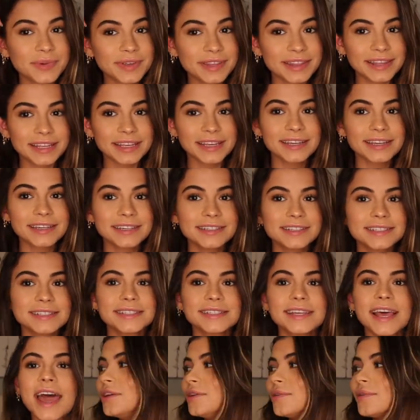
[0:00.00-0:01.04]
with
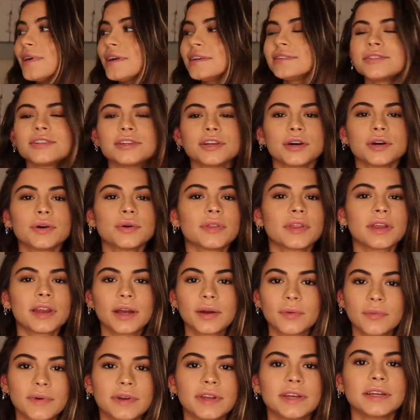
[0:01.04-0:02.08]
these. You guys know that
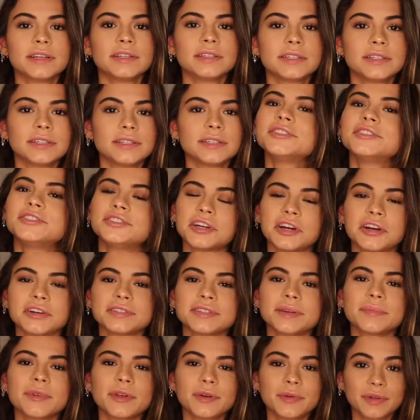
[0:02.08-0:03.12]
I wouldn't share
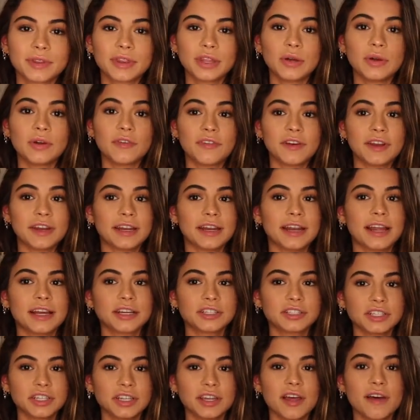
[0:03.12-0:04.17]
something with you if I didn't
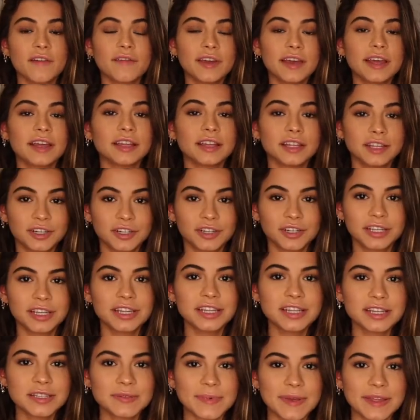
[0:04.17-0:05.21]
actually love it. Literally,
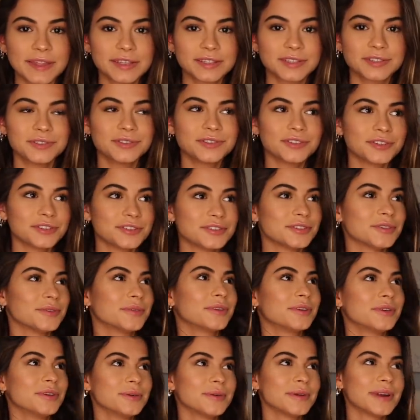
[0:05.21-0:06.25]
these bathing suits are so
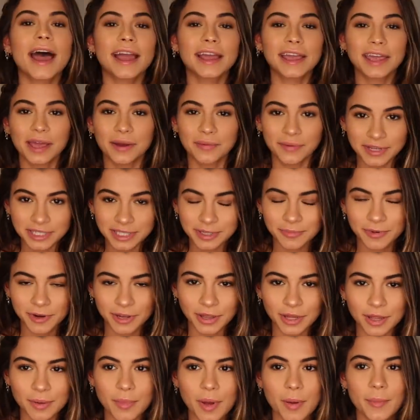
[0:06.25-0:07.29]
cute. I can't wait to
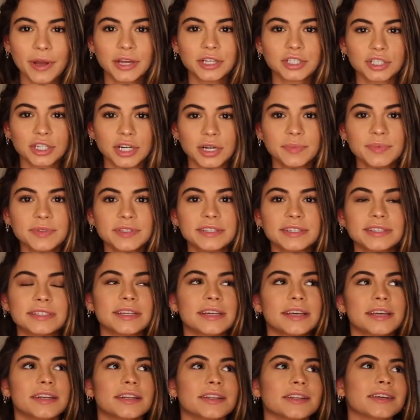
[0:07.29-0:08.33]
bring them on my trips
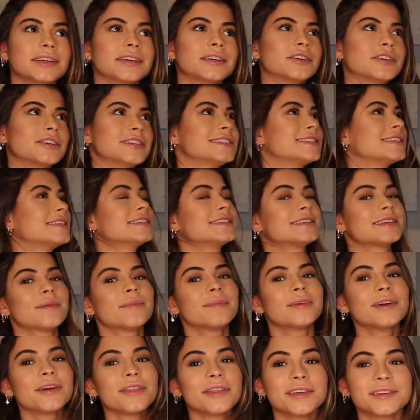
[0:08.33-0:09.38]
to Italy and Greece this
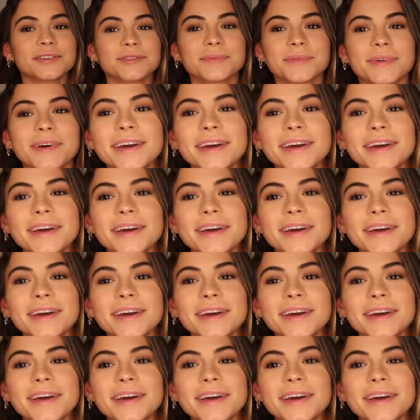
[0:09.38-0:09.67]
summer. This